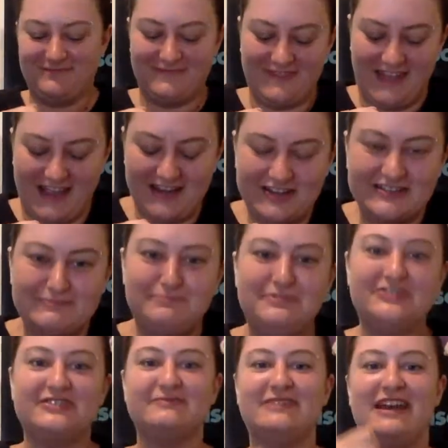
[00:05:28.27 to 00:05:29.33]
And you just push
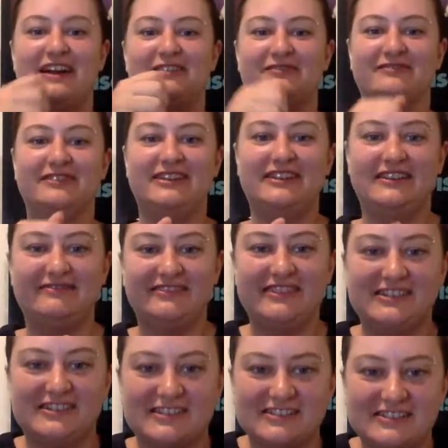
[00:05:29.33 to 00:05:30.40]
them down really, really
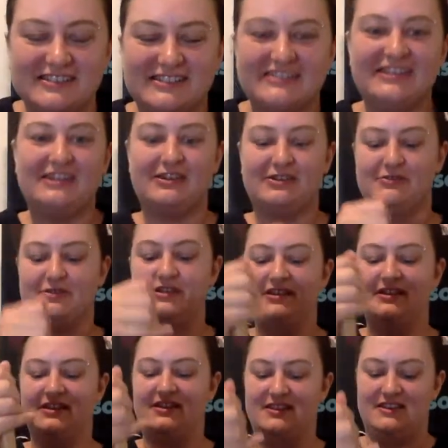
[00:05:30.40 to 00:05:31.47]
hard. So
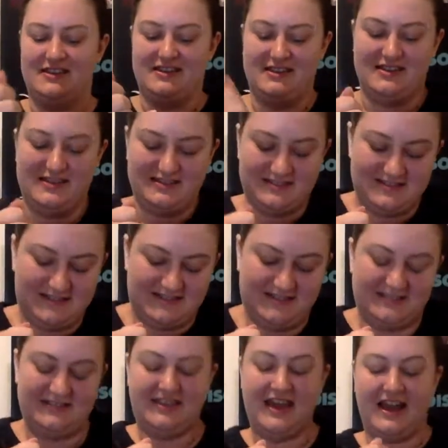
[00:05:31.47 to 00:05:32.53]

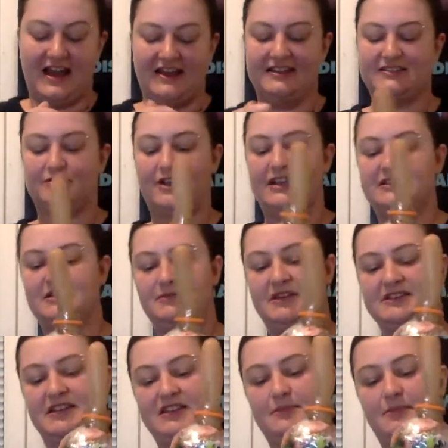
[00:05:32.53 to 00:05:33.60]
yeah, it's crazy because
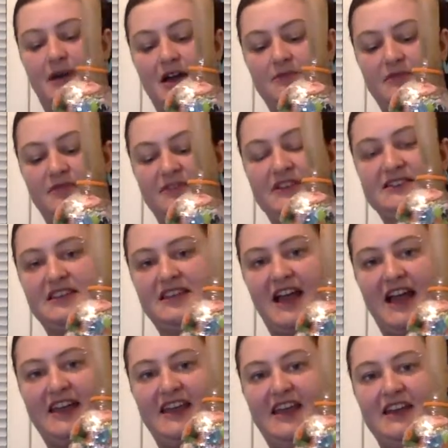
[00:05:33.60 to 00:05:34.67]
at the bottom of this, like I
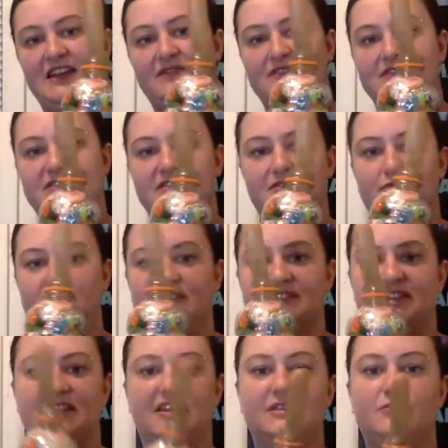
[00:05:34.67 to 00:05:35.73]
can't even squeeze it
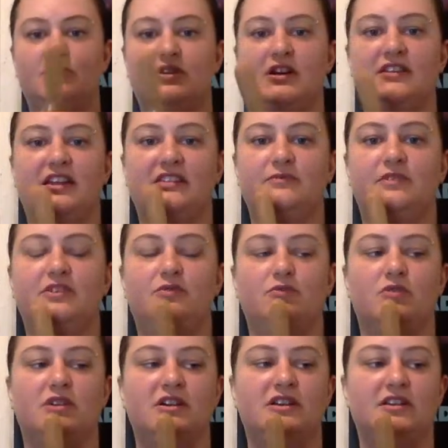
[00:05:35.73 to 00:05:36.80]
anymore. And that's what you
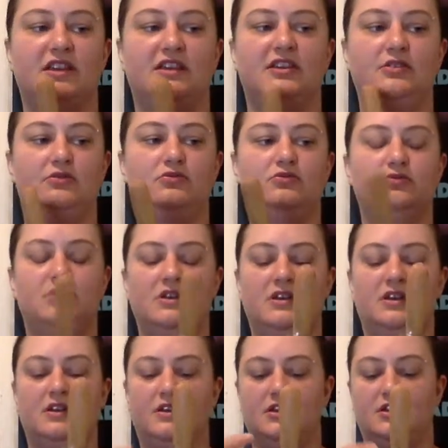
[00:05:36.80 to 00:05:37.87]
want. Like you
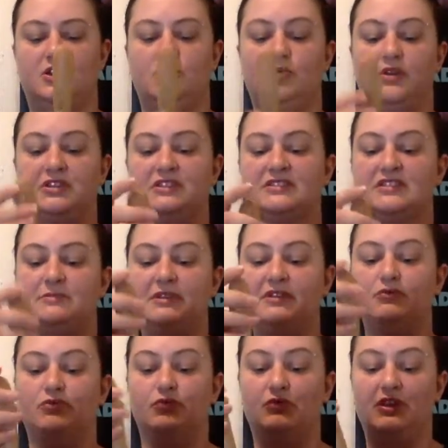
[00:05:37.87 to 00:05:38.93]
want this to be
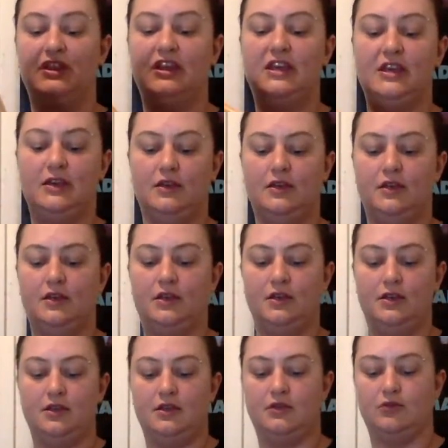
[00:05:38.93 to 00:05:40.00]
really,
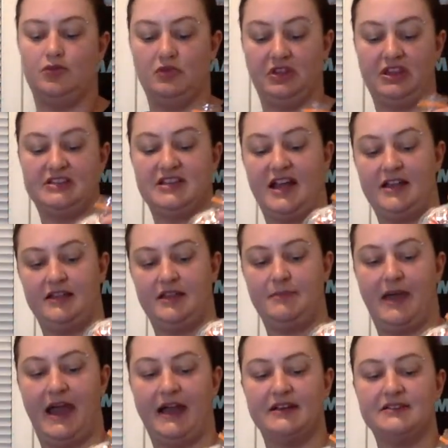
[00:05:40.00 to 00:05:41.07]
really tightly
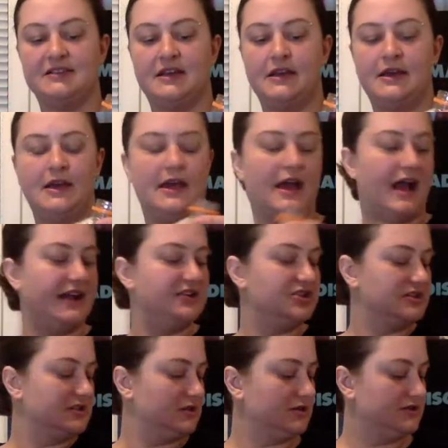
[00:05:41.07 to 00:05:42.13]
packed. I
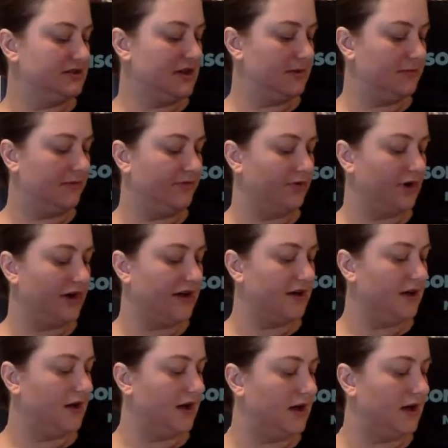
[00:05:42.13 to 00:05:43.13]
just looked it up before I